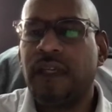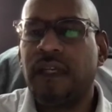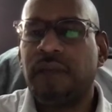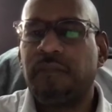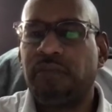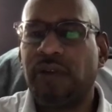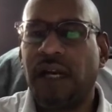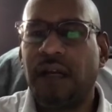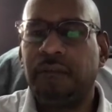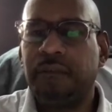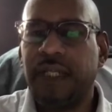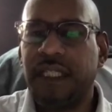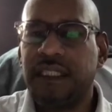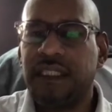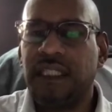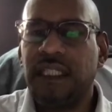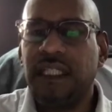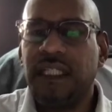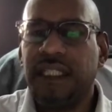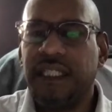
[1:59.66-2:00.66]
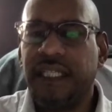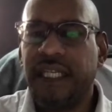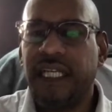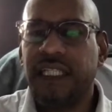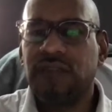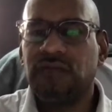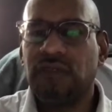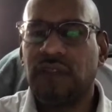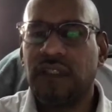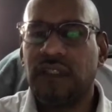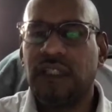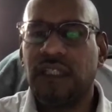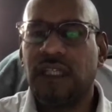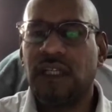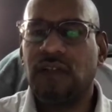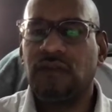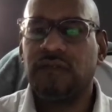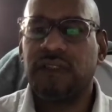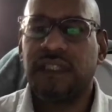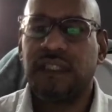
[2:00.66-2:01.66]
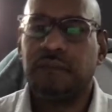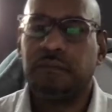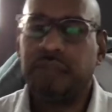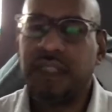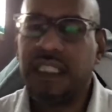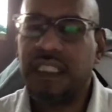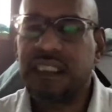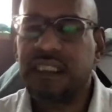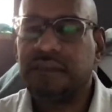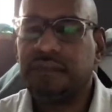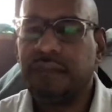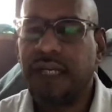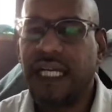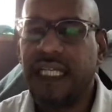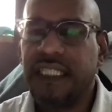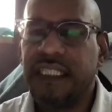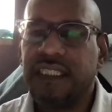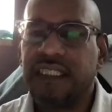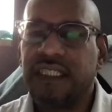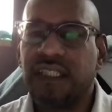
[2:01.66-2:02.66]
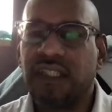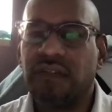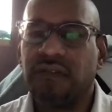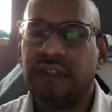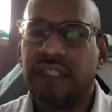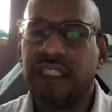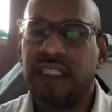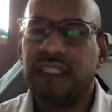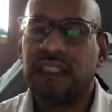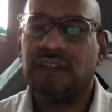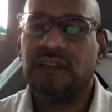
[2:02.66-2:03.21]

prop bets. Next, we're going to go with the Bucks minus 3. So